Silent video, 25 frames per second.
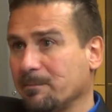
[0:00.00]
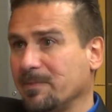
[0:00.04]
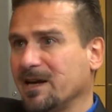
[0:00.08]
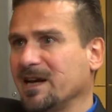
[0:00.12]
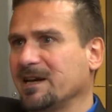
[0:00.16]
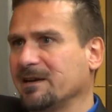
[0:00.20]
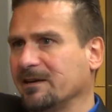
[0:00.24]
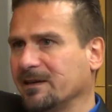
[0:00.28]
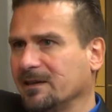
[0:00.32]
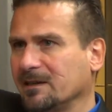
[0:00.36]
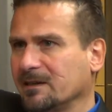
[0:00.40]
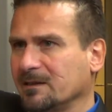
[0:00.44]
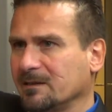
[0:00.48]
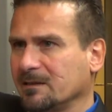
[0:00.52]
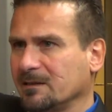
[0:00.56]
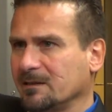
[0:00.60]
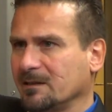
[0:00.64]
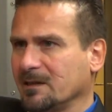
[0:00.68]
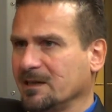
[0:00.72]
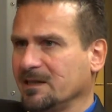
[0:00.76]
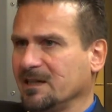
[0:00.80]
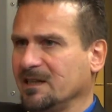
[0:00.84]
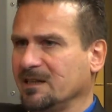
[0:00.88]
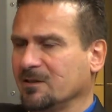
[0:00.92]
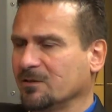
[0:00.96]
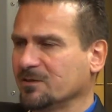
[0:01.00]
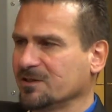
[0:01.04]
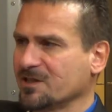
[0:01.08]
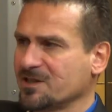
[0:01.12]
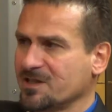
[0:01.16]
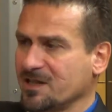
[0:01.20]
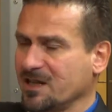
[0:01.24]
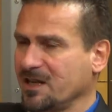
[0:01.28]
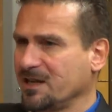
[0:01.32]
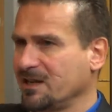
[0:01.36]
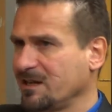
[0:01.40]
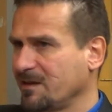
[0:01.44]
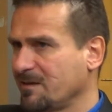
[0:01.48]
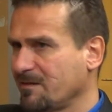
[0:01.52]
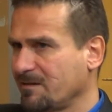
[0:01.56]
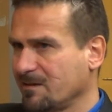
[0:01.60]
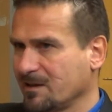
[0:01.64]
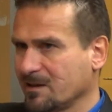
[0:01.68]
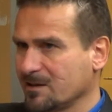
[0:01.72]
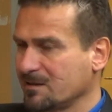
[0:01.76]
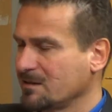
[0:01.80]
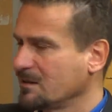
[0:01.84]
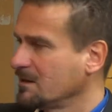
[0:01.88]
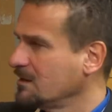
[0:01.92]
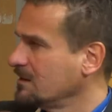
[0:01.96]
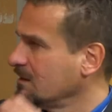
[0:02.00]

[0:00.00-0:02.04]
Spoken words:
better and in understanding of things.